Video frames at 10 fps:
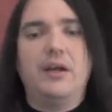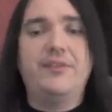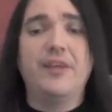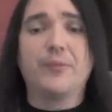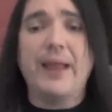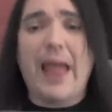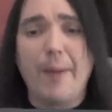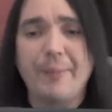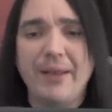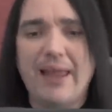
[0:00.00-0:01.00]
Says what
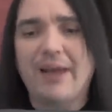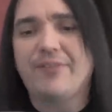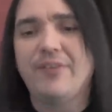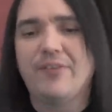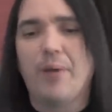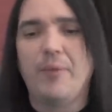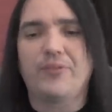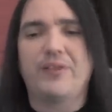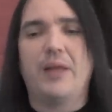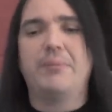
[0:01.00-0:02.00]
happened next is
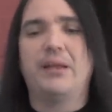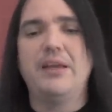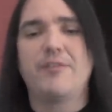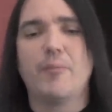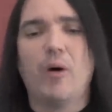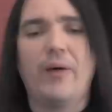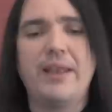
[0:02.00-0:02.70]
almost unbelievable.